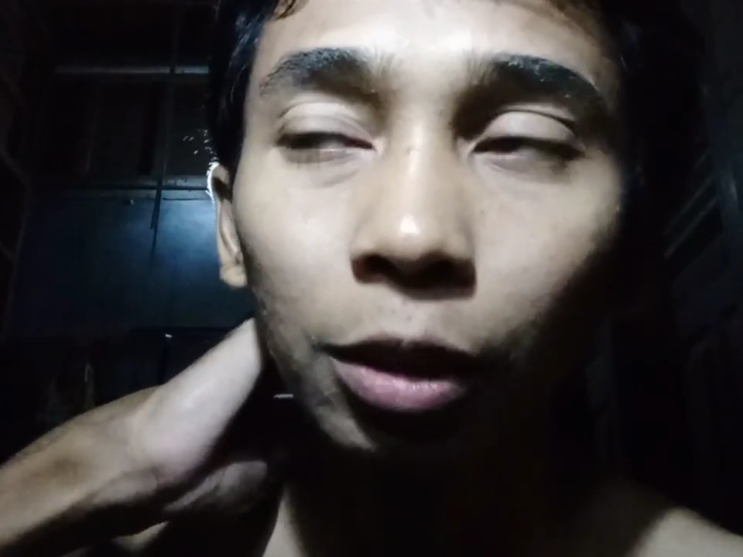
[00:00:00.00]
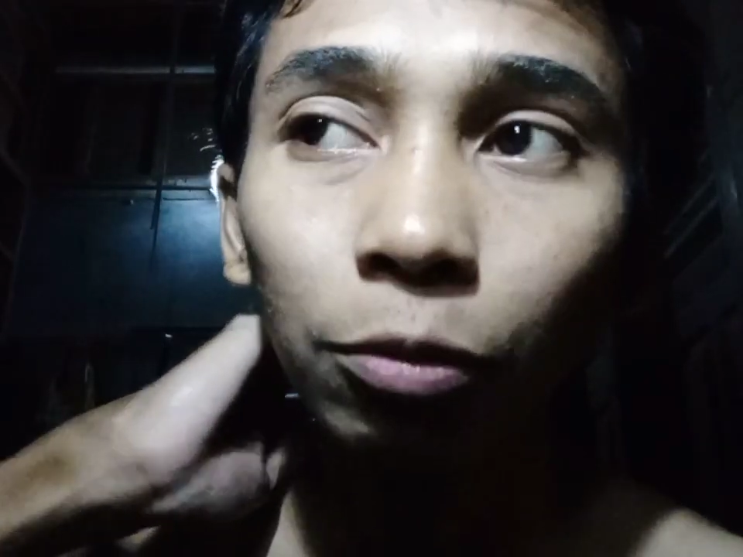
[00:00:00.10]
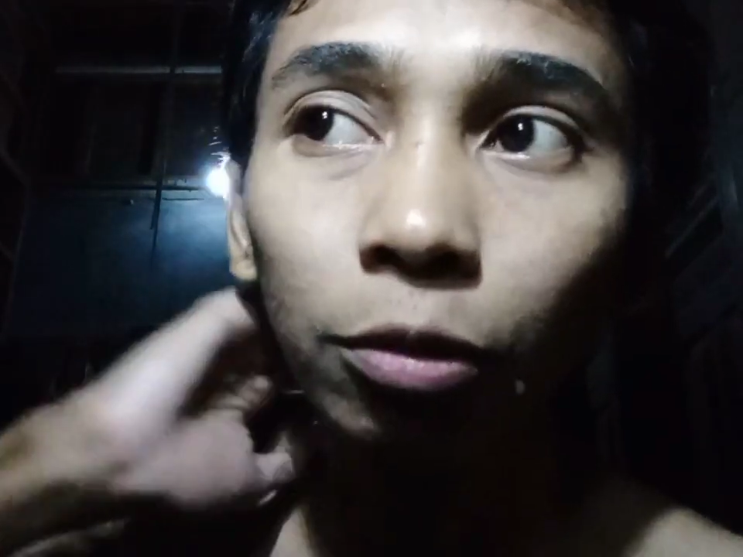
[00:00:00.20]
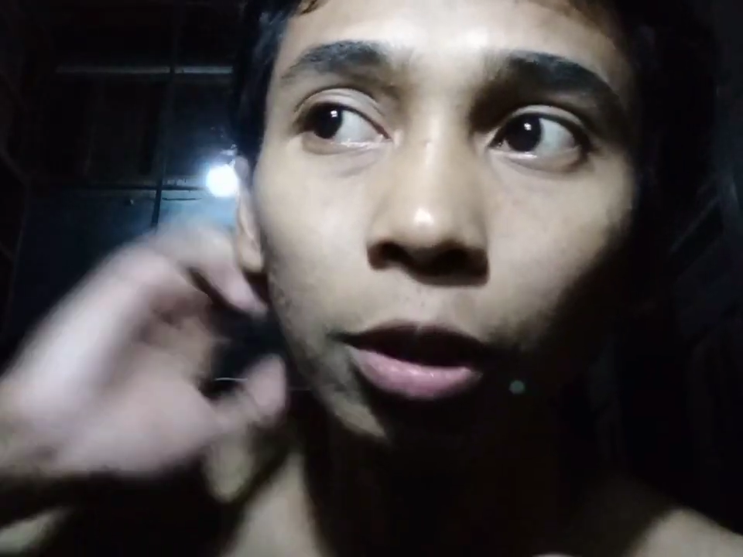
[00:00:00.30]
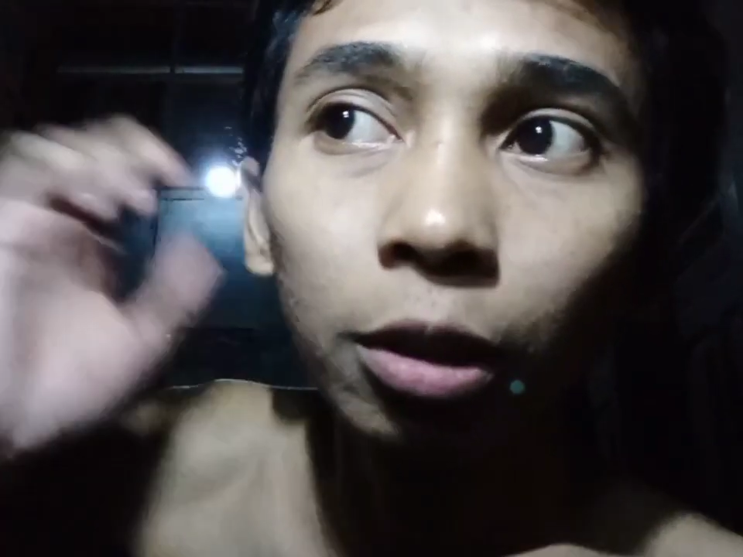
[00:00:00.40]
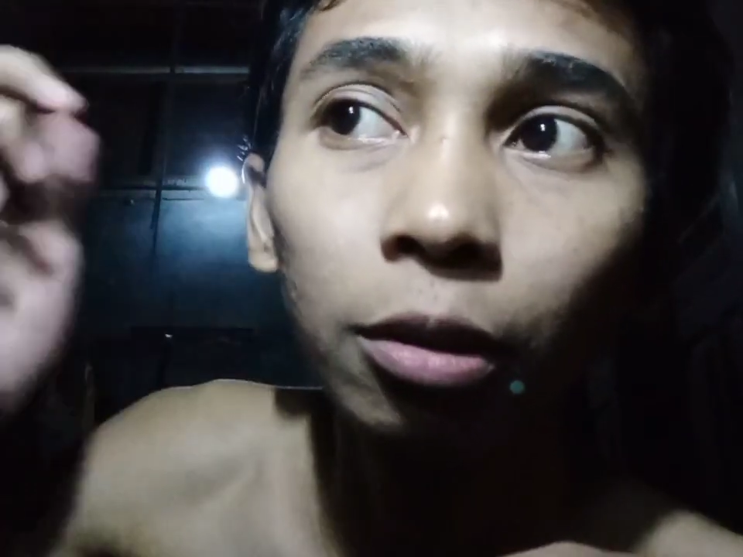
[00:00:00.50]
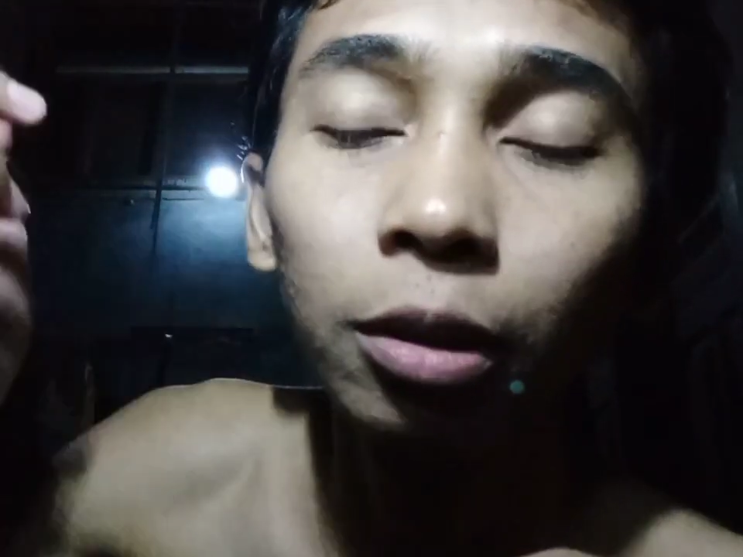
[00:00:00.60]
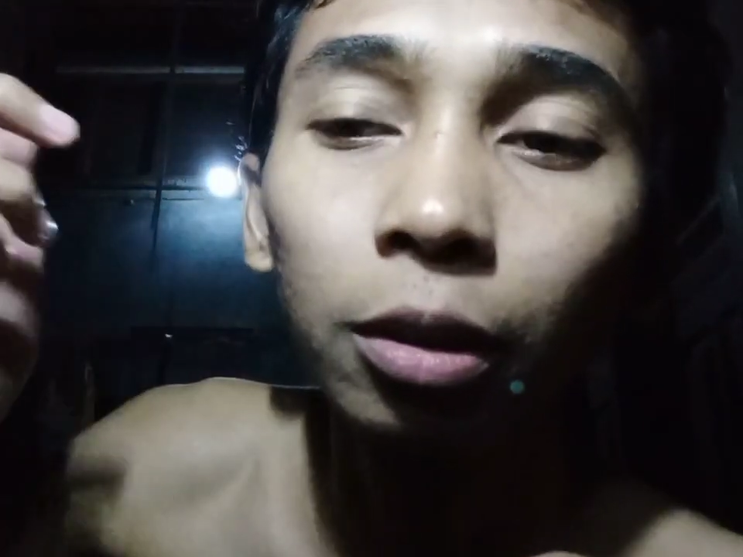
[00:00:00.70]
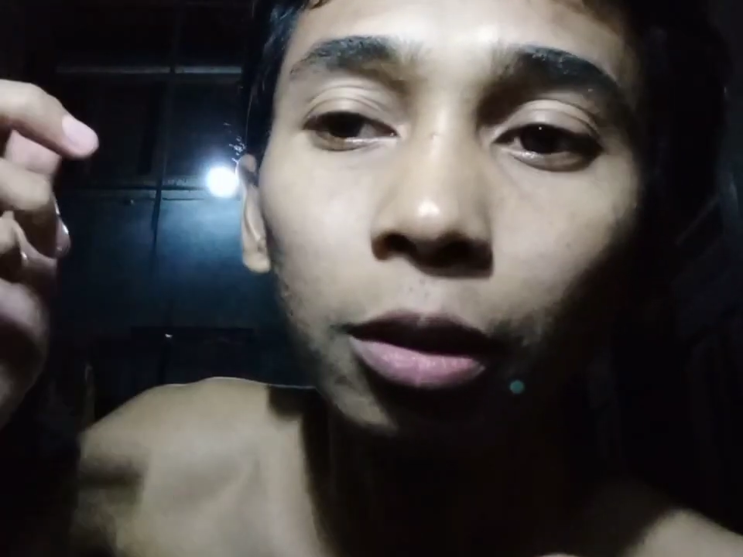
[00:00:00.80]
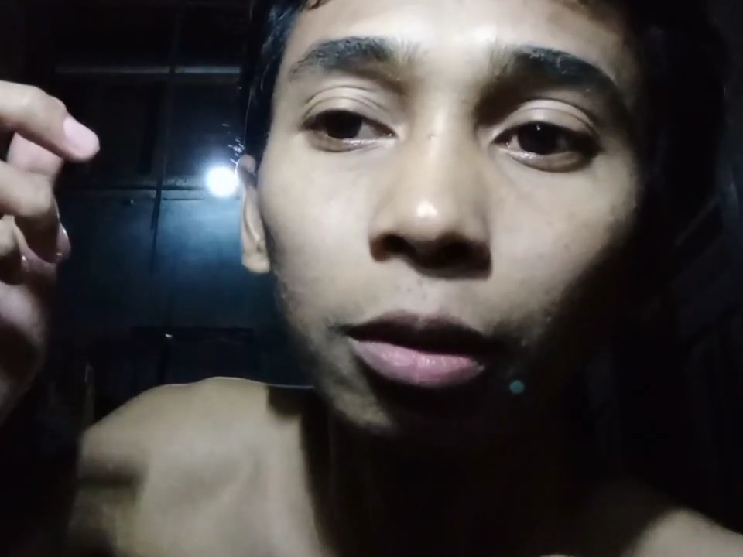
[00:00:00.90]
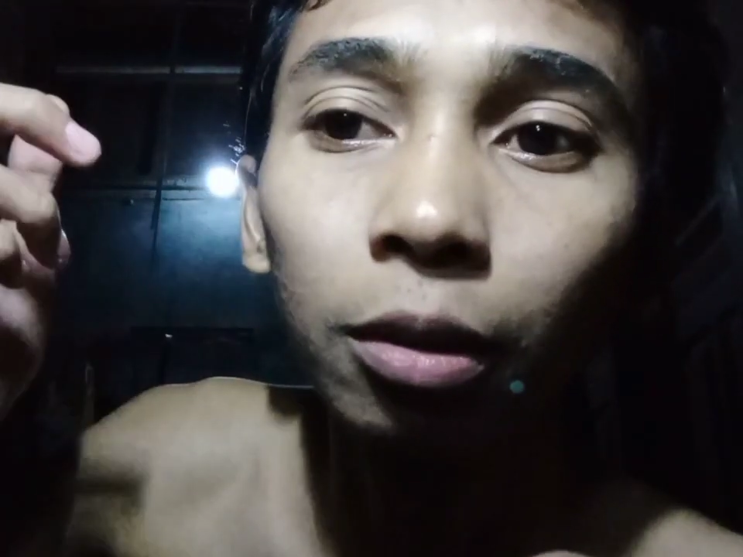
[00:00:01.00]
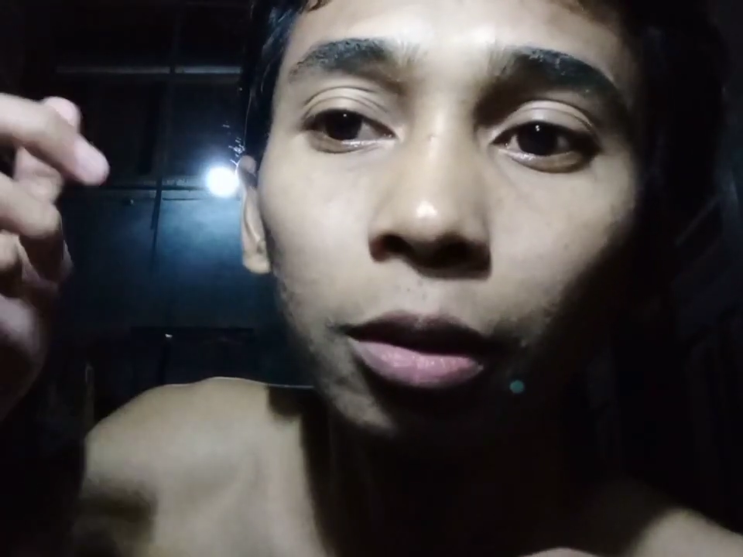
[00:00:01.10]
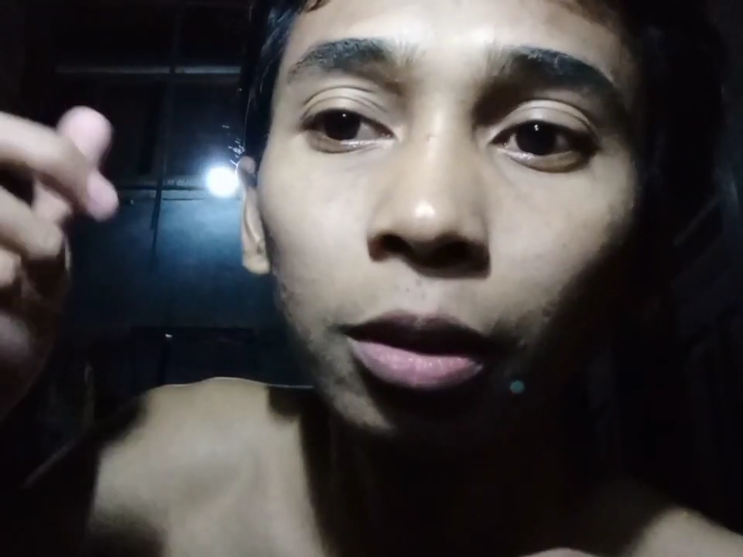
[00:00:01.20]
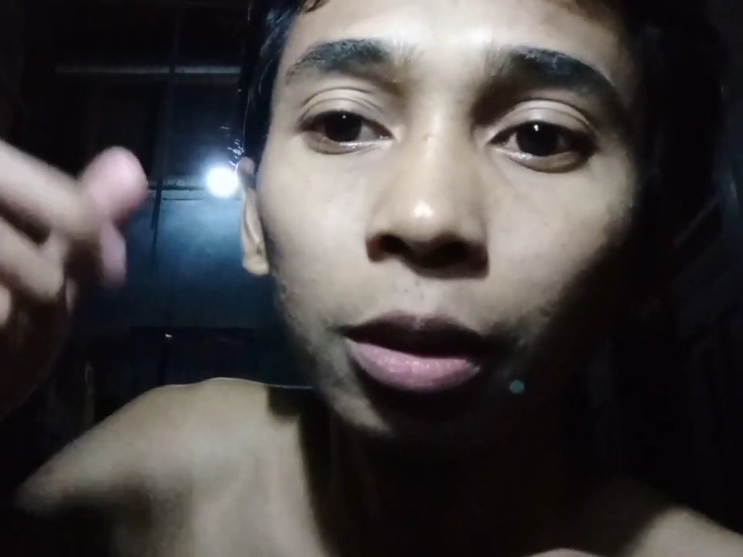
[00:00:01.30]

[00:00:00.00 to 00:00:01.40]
if you can hear